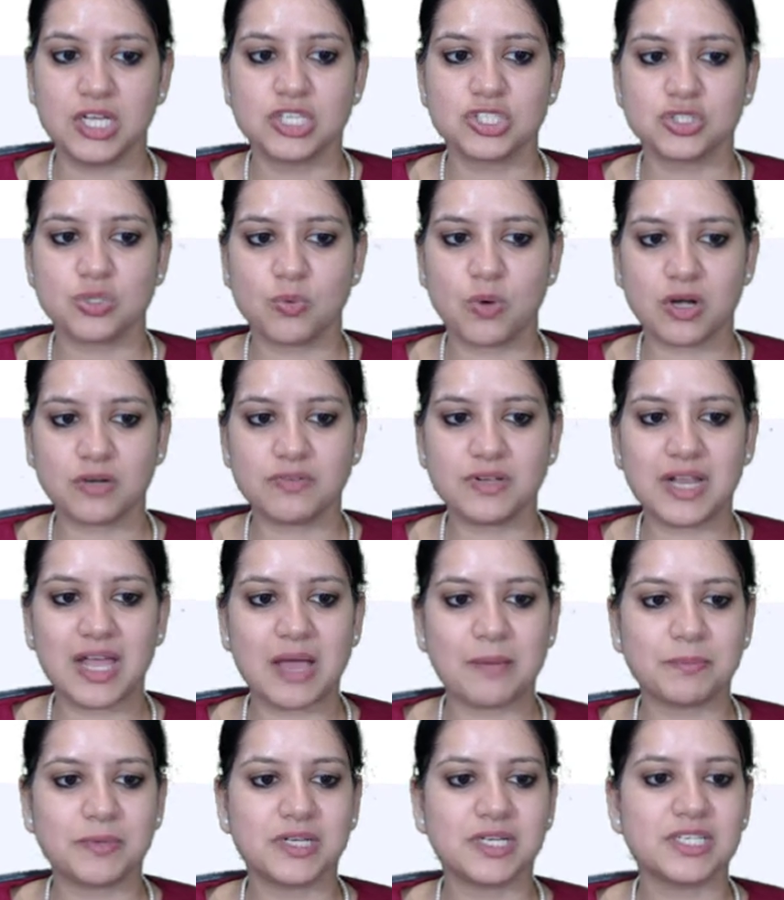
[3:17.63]
So what will
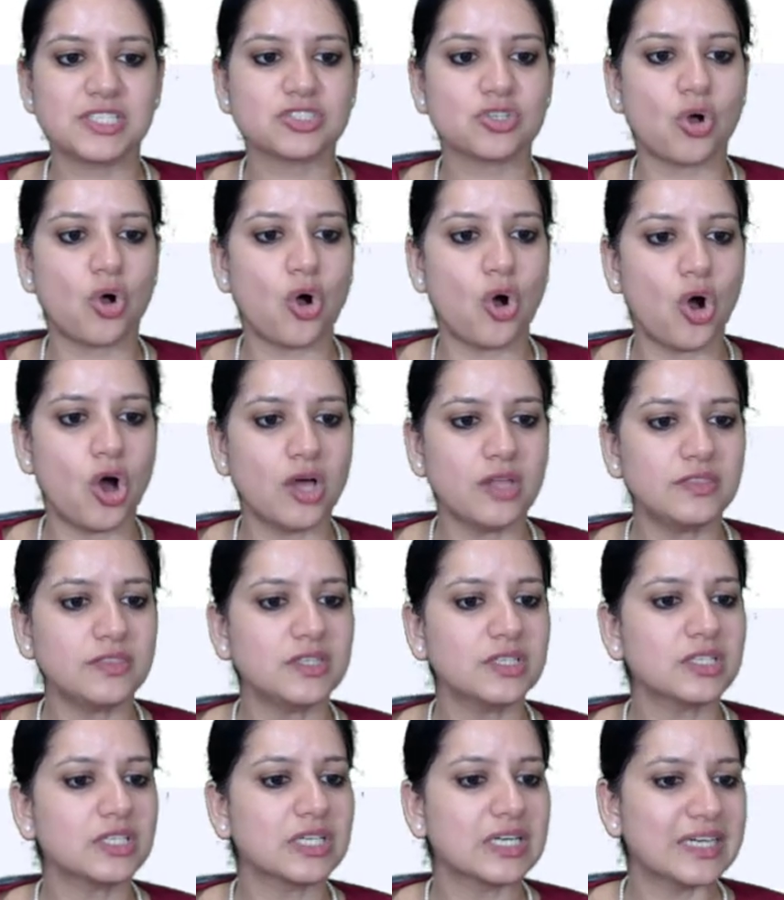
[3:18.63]
happen is, on
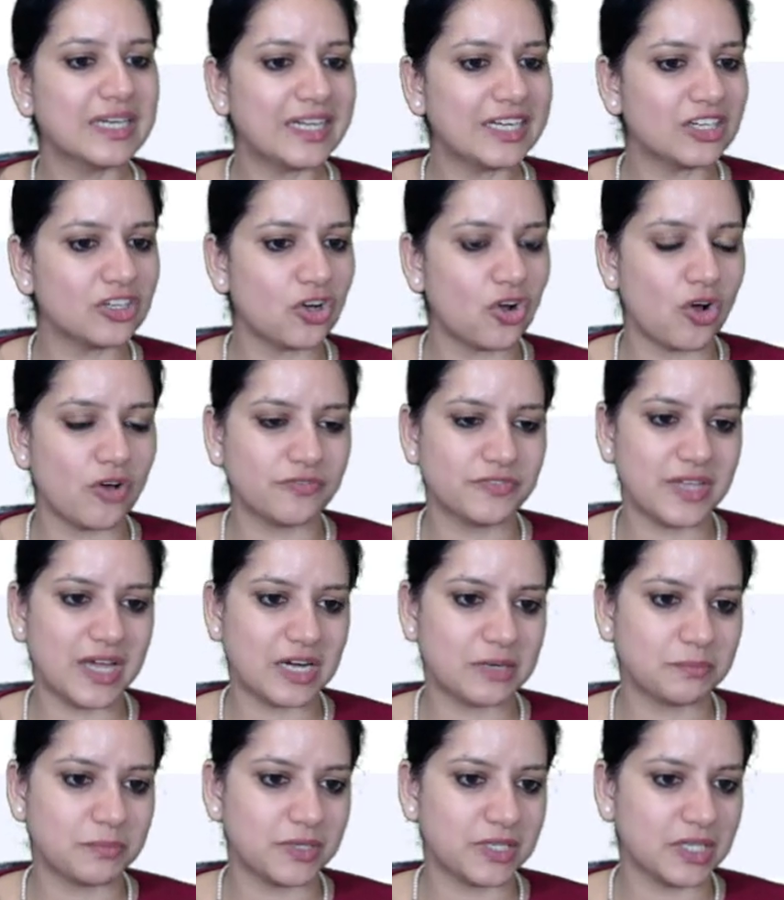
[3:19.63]
the click of
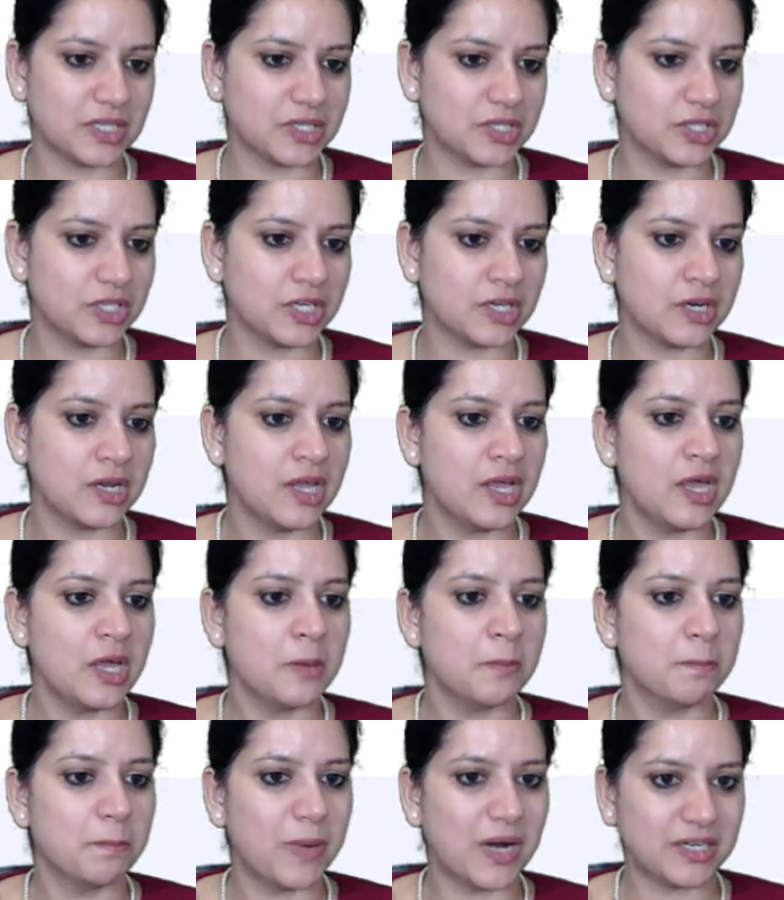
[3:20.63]
that particular
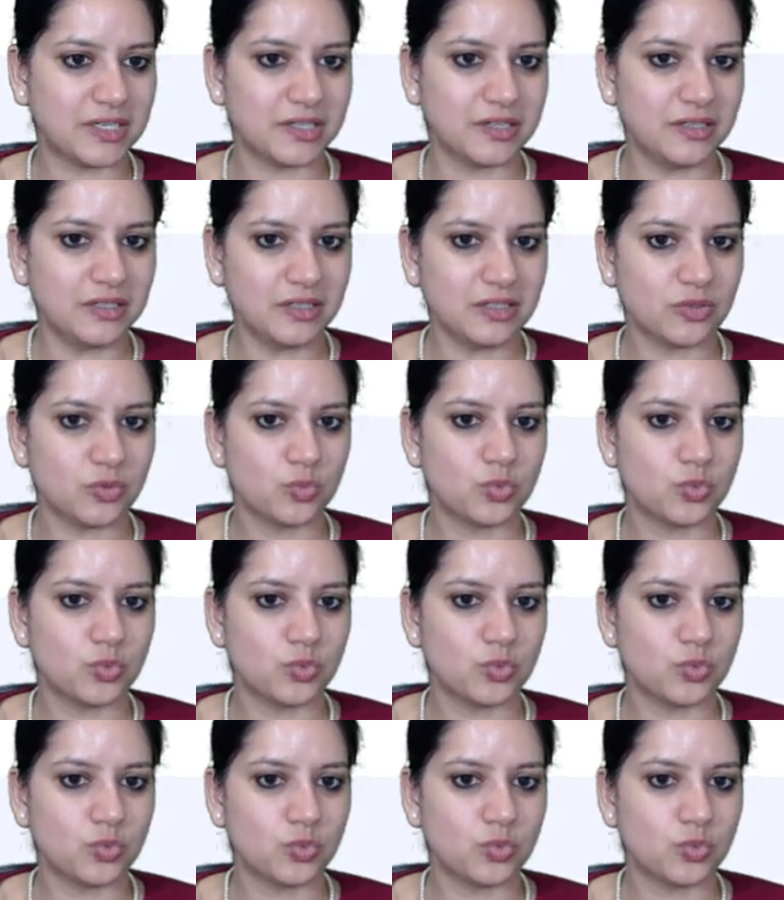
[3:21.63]
button,